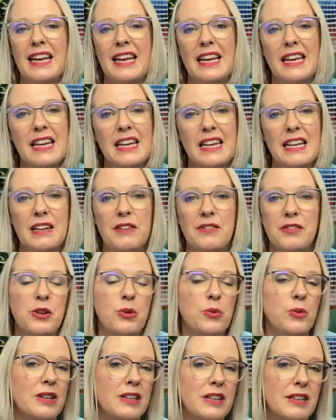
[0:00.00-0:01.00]
if
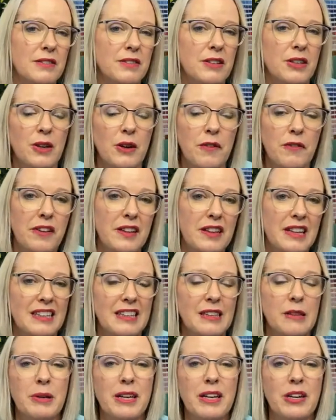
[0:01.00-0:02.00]
you want to, feel a
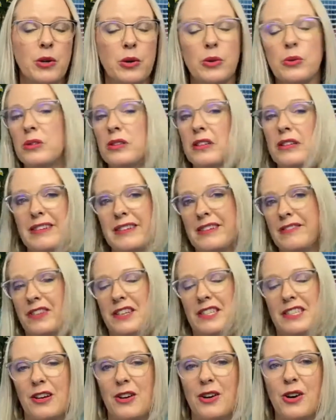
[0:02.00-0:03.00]
little bit cooler if
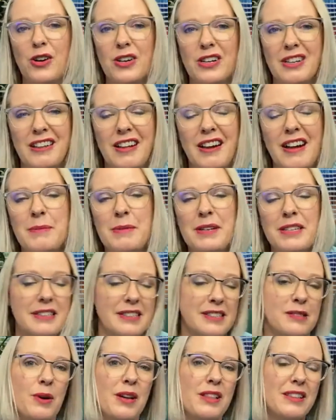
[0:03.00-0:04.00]
it's a hot climate,
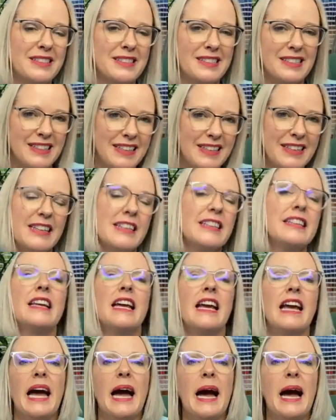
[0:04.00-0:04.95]
as well as linen.